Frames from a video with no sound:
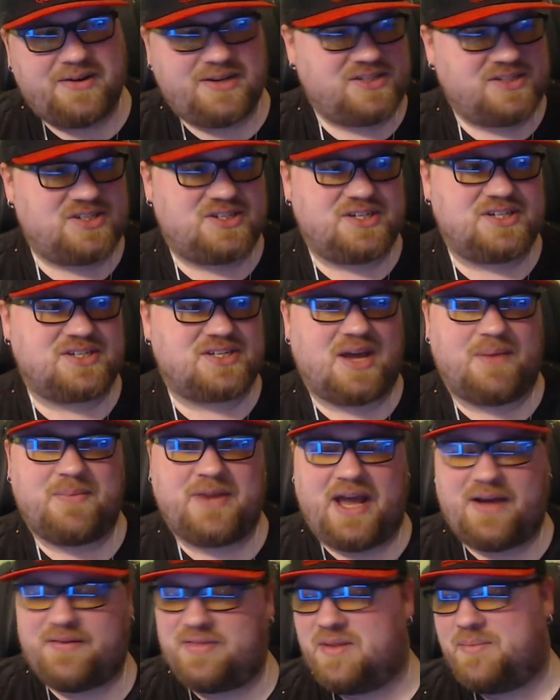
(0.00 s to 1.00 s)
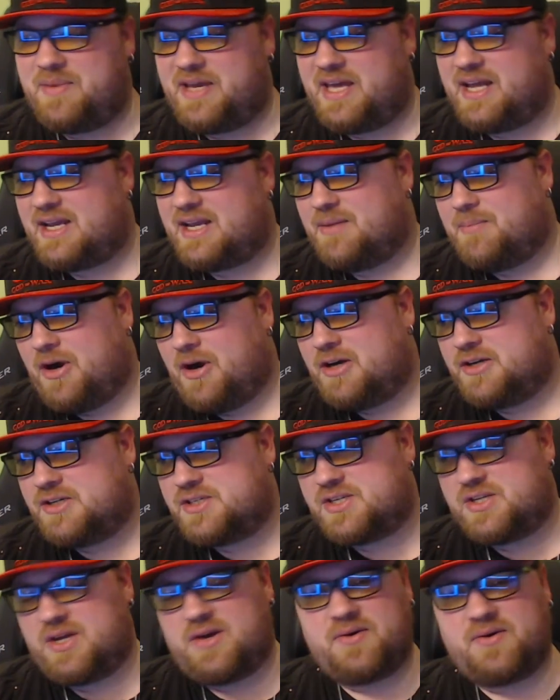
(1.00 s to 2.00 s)
It's just coming out in the beginning of
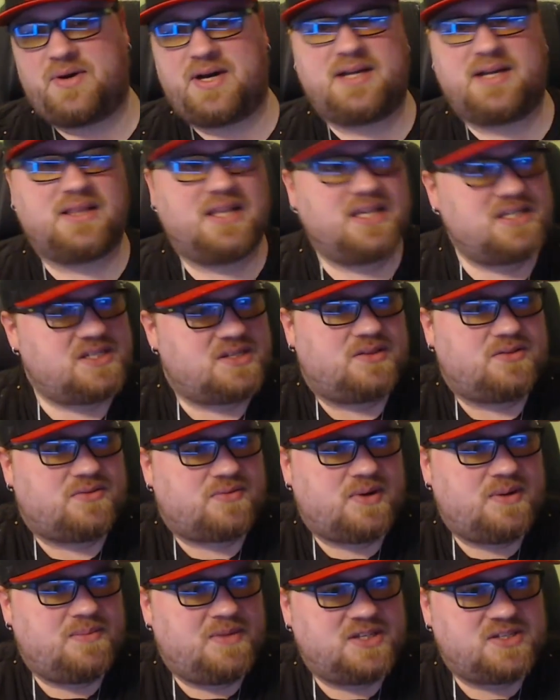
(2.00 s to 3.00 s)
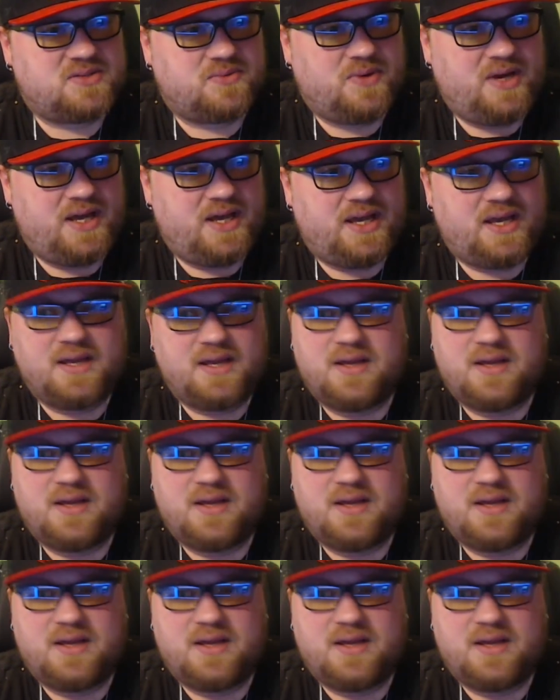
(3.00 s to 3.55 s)
March, so uh, less than three months away